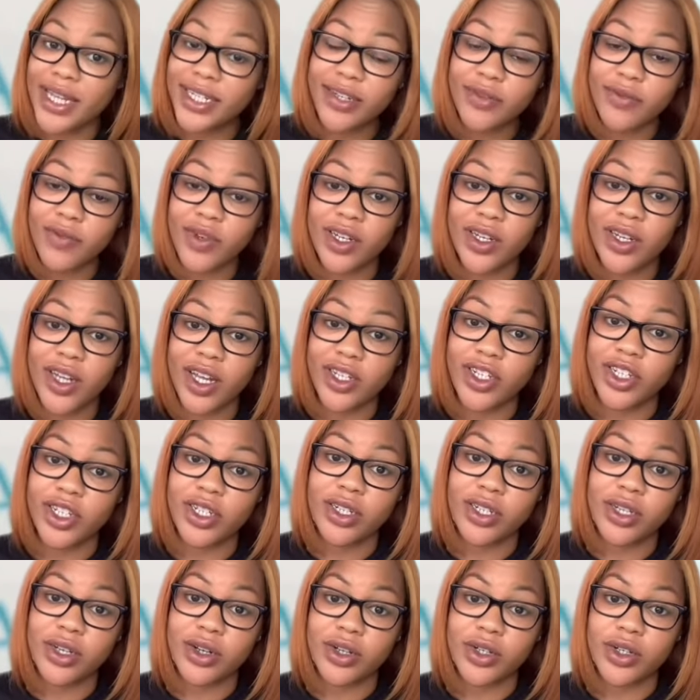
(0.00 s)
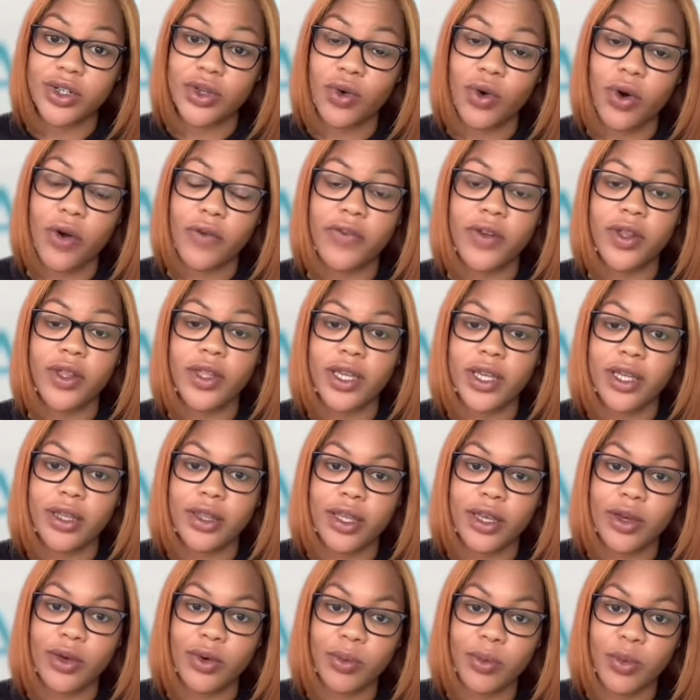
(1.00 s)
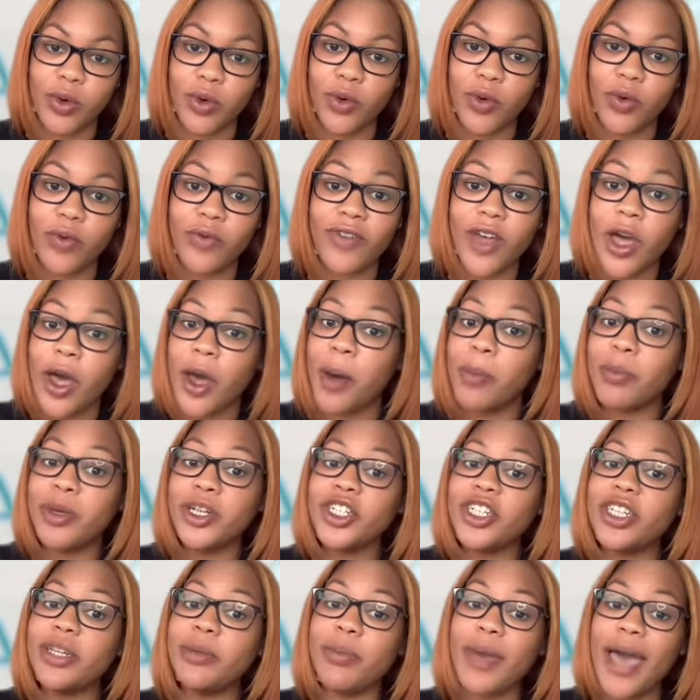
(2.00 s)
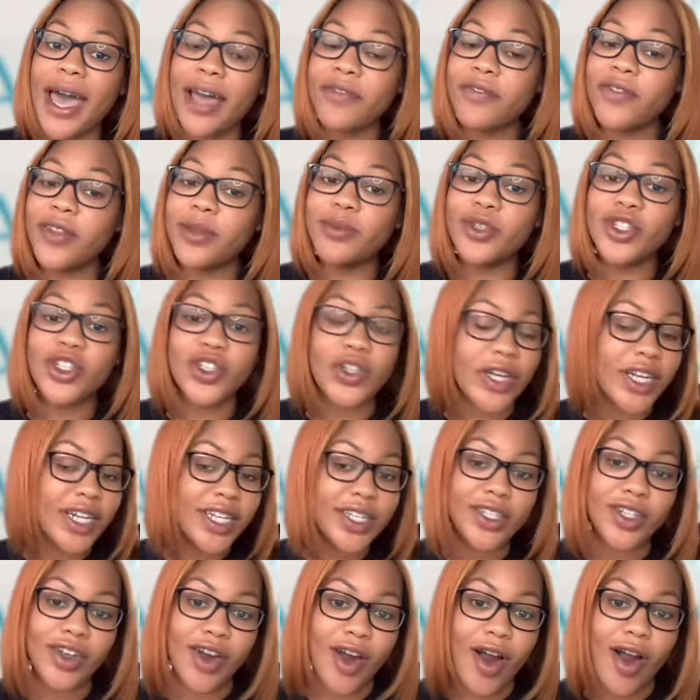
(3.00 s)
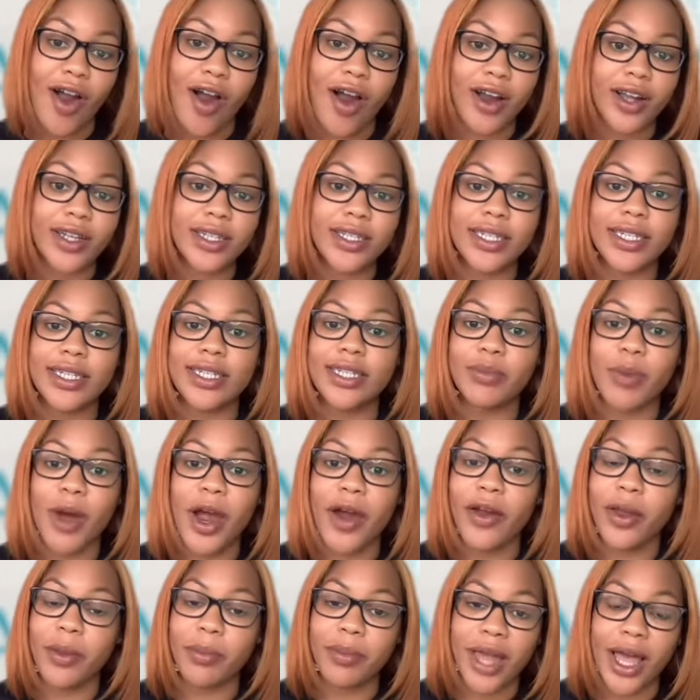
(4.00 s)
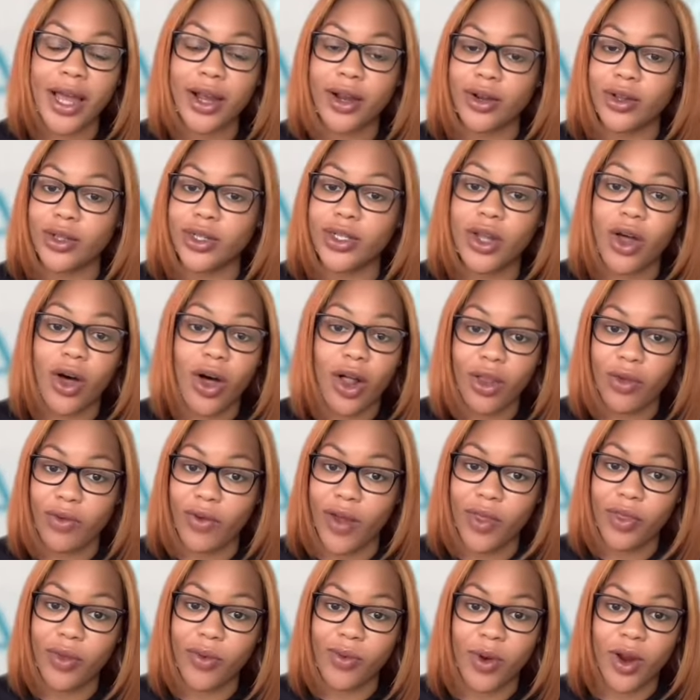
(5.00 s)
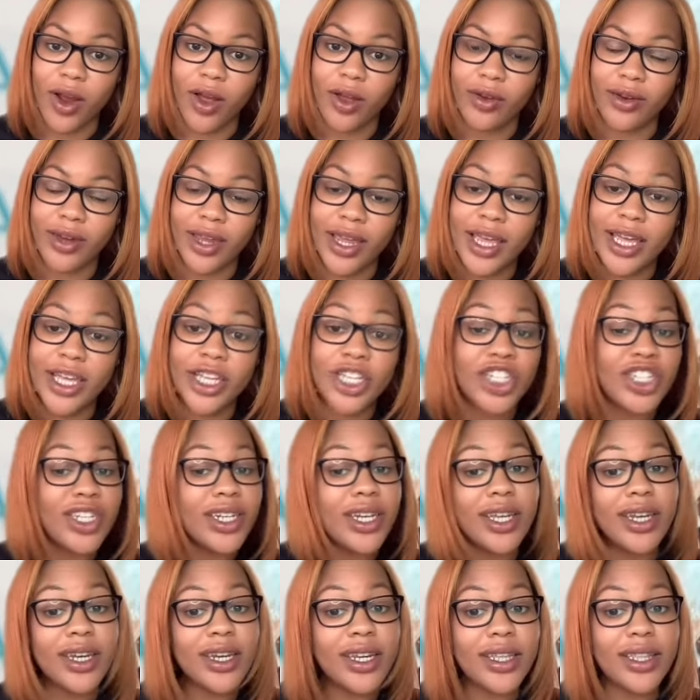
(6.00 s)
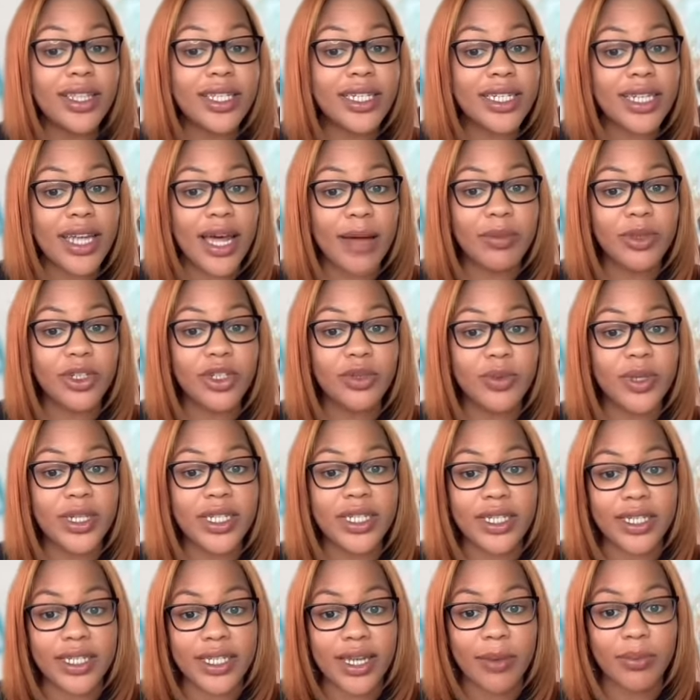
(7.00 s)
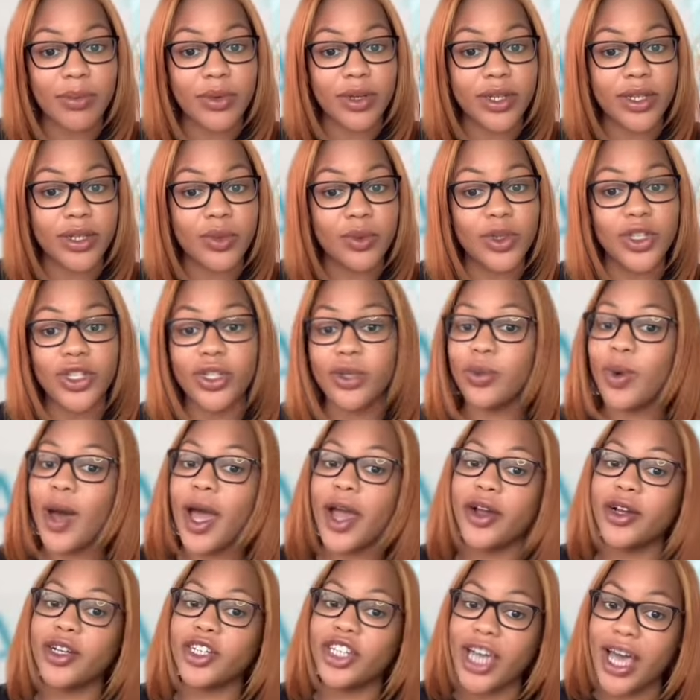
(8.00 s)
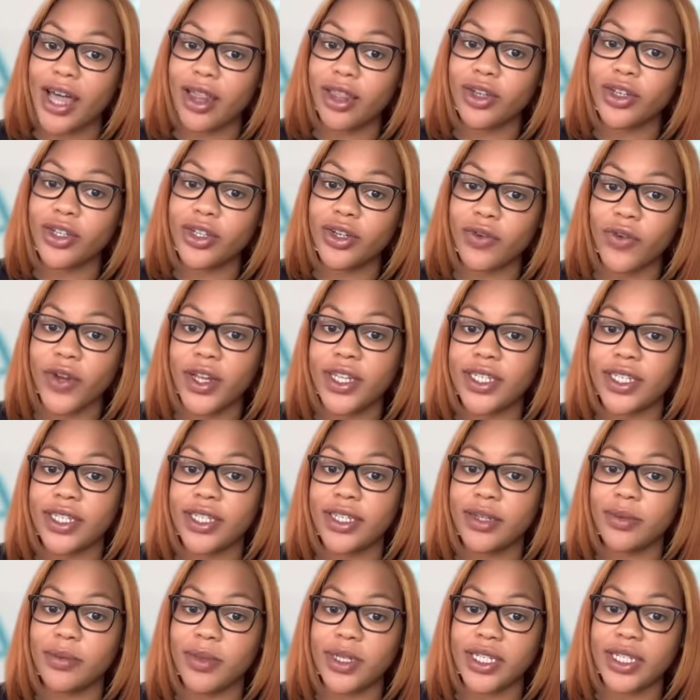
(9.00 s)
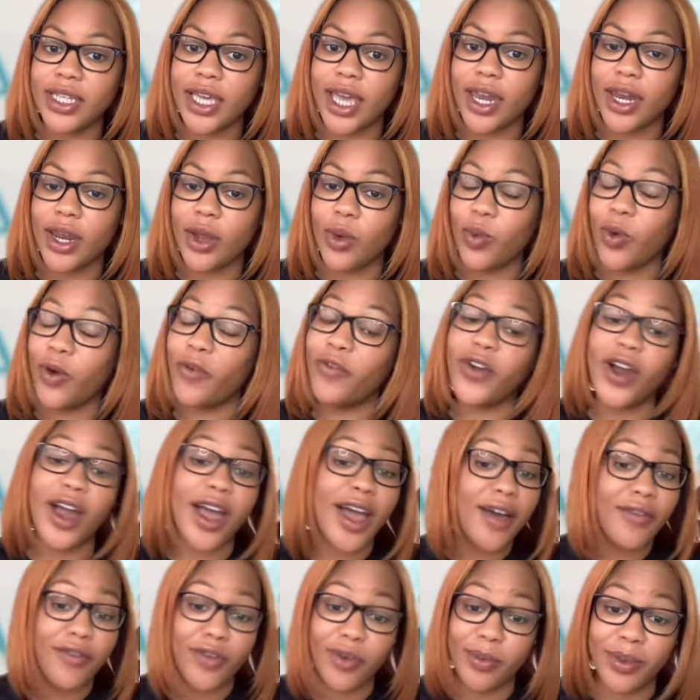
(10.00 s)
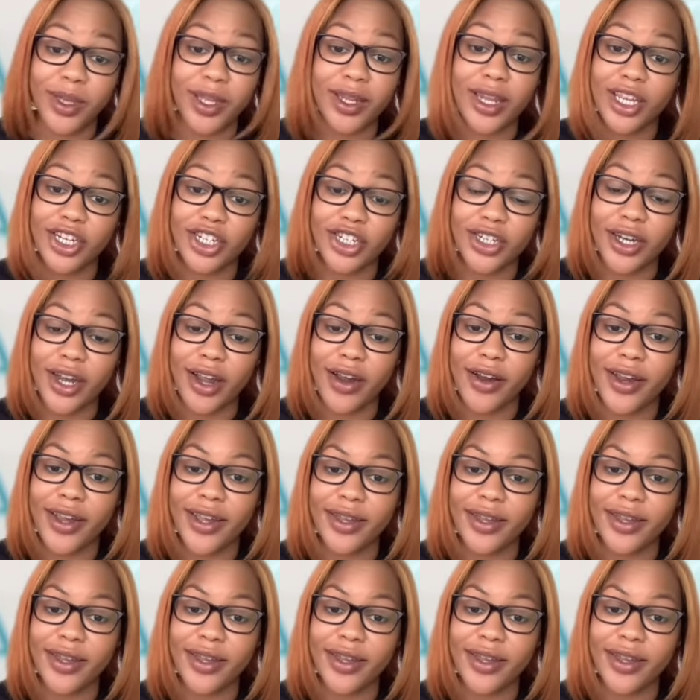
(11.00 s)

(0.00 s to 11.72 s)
deductions in her score for the illegal move, but she backflipped straight into our hearts, inspiring black girls all around the world. She didn't need the establishment's acceptance, which is why her challenge to racism in skating will forever be legendary.